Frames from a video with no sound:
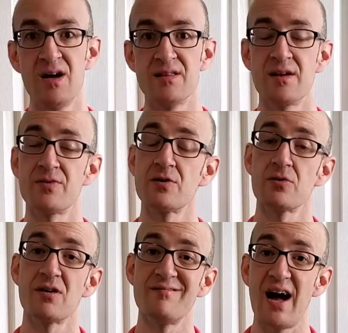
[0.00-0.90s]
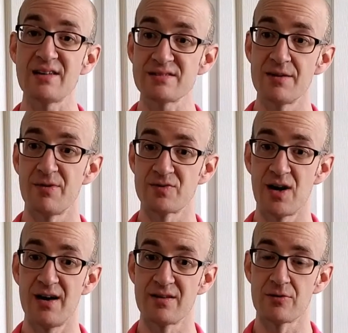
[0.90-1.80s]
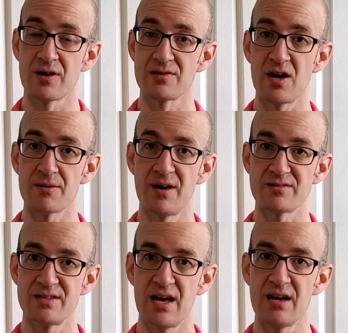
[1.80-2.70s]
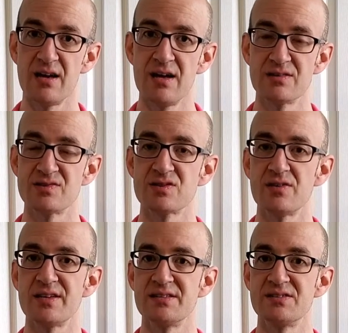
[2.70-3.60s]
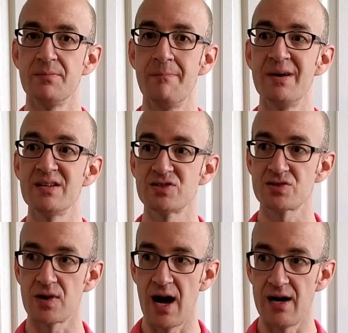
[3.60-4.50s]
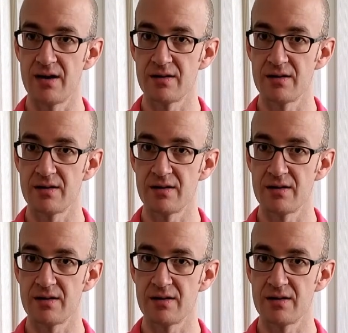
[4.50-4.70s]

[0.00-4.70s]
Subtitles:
Then if we go to our last type of triad that we're going to talk about today, this is called a diminished triad.